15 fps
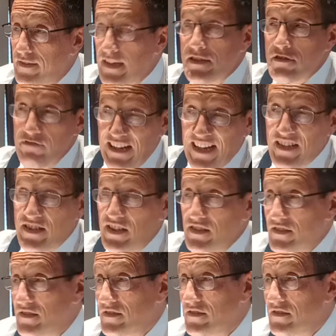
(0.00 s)
That's the
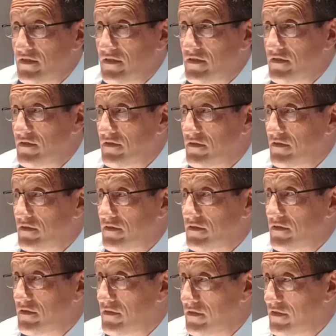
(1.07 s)
reality.
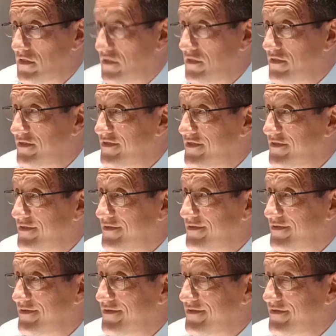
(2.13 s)
Um,
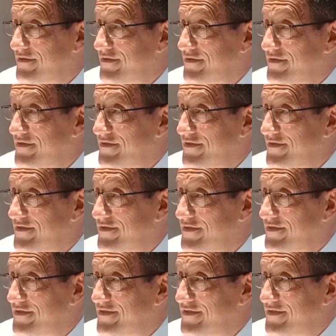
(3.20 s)
I think that,
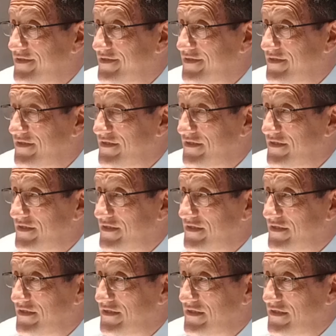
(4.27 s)
you know,
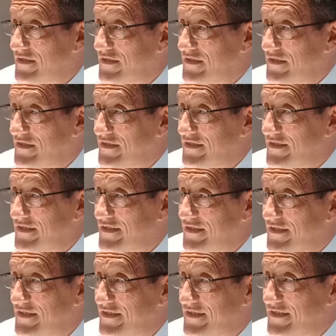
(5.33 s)
this sounds good in
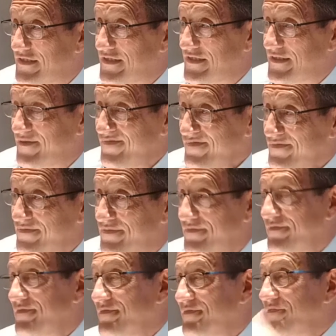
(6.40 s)
theory because
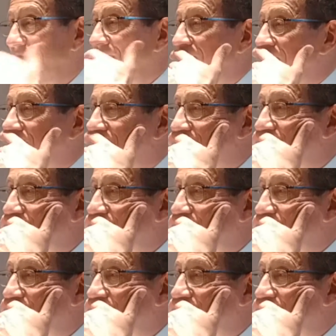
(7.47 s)
everybody wants